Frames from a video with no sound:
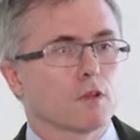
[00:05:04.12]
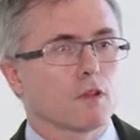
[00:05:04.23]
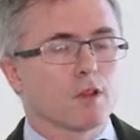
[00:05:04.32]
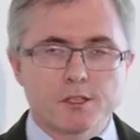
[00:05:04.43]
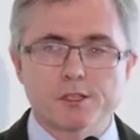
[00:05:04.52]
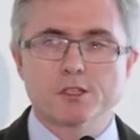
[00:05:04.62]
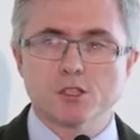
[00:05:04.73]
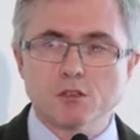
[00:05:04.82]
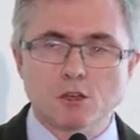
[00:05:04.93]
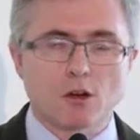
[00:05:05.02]
there's this
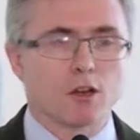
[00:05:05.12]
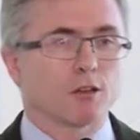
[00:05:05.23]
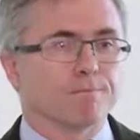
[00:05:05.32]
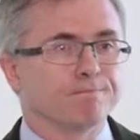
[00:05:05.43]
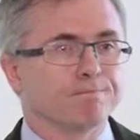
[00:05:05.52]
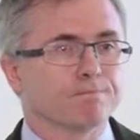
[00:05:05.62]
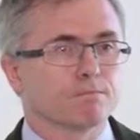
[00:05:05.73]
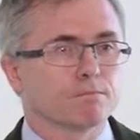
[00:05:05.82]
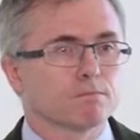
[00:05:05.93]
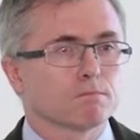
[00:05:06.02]
new drug.
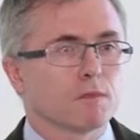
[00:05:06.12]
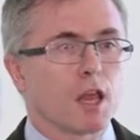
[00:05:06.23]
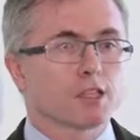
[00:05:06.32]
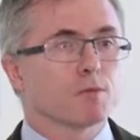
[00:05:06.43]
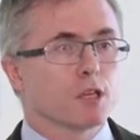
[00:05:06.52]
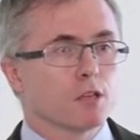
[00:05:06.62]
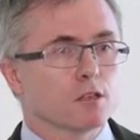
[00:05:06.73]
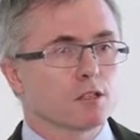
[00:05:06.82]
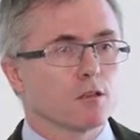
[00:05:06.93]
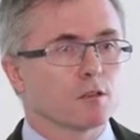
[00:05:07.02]
Hasn't been
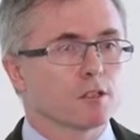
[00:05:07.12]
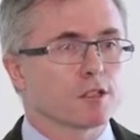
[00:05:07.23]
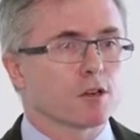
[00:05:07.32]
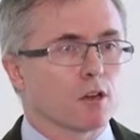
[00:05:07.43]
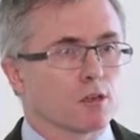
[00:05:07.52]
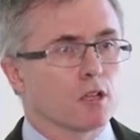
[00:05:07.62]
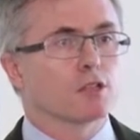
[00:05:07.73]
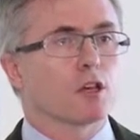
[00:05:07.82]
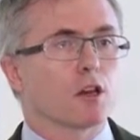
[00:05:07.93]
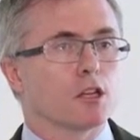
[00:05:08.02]
used a lot in Australia.
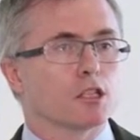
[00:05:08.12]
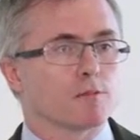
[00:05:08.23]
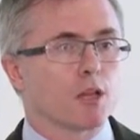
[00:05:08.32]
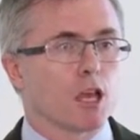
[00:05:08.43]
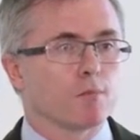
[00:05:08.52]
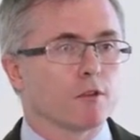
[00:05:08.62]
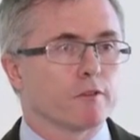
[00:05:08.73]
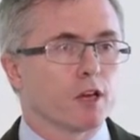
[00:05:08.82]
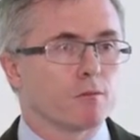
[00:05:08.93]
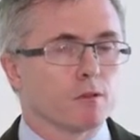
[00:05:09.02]
It's only just become
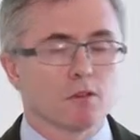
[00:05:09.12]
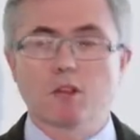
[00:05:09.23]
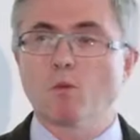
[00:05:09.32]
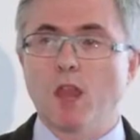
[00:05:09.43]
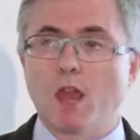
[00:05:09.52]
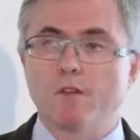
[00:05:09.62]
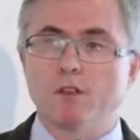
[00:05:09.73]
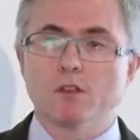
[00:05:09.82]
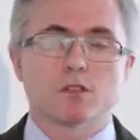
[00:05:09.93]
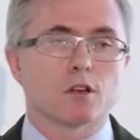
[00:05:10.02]
available. We haven't
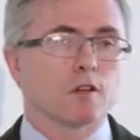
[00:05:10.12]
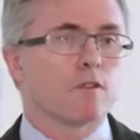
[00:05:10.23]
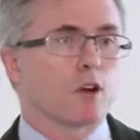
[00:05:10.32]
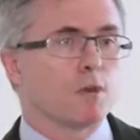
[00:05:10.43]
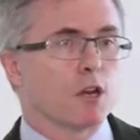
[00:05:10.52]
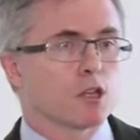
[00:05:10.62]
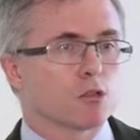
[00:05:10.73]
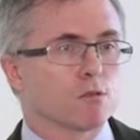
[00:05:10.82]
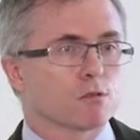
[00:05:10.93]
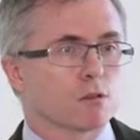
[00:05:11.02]
used it in very many
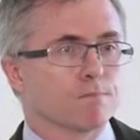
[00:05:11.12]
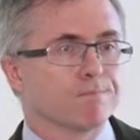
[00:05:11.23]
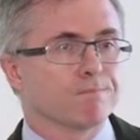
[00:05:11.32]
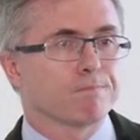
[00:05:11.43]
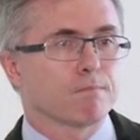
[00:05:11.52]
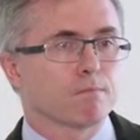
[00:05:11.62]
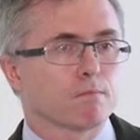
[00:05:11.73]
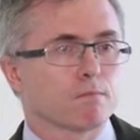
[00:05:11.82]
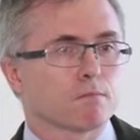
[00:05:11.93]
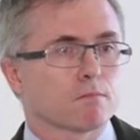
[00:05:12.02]
children.
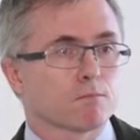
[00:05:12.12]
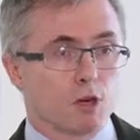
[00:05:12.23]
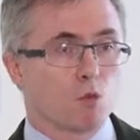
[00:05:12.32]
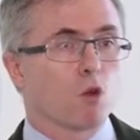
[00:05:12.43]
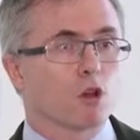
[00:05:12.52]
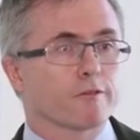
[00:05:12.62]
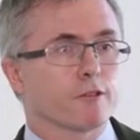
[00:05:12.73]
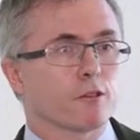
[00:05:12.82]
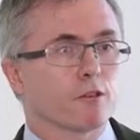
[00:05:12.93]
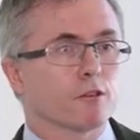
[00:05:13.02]
But it worked for
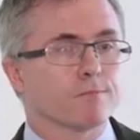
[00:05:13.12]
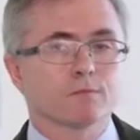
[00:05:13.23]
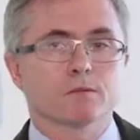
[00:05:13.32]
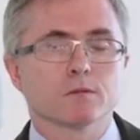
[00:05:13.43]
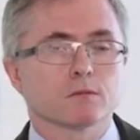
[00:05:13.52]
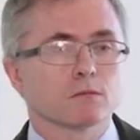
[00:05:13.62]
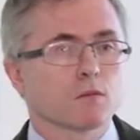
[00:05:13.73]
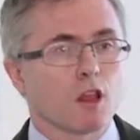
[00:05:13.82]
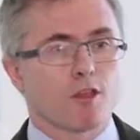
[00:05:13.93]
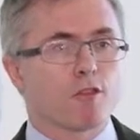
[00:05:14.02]
her,
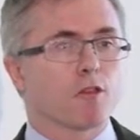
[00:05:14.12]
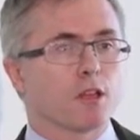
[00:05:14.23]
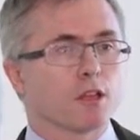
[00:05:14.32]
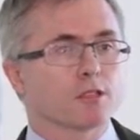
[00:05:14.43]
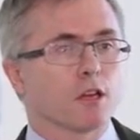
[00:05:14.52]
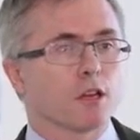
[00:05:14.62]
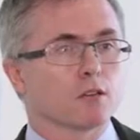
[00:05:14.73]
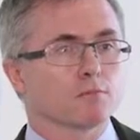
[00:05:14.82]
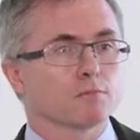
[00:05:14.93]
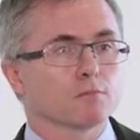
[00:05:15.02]
and 30 years
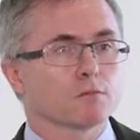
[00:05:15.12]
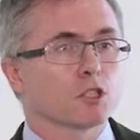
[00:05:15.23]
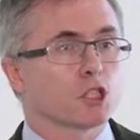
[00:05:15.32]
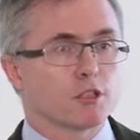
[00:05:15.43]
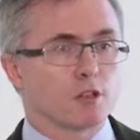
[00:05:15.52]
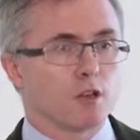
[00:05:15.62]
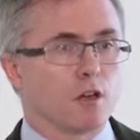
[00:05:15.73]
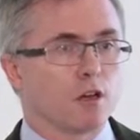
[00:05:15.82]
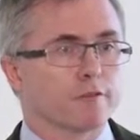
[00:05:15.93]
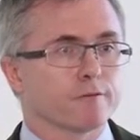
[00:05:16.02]
later, she's
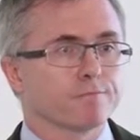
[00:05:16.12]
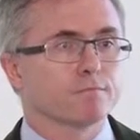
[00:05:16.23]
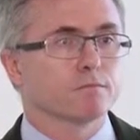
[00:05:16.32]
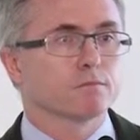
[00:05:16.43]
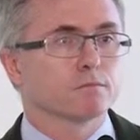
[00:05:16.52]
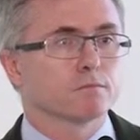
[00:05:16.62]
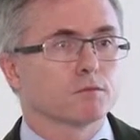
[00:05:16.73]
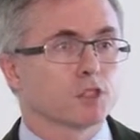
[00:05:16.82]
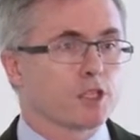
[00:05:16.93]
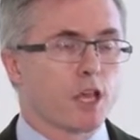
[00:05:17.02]
alive.
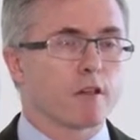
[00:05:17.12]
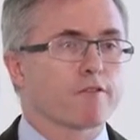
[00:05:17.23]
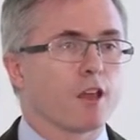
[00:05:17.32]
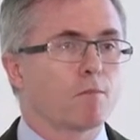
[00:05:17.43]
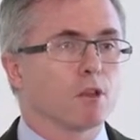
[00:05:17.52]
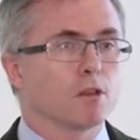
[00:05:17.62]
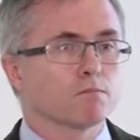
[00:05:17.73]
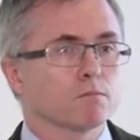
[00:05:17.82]
She's had a family,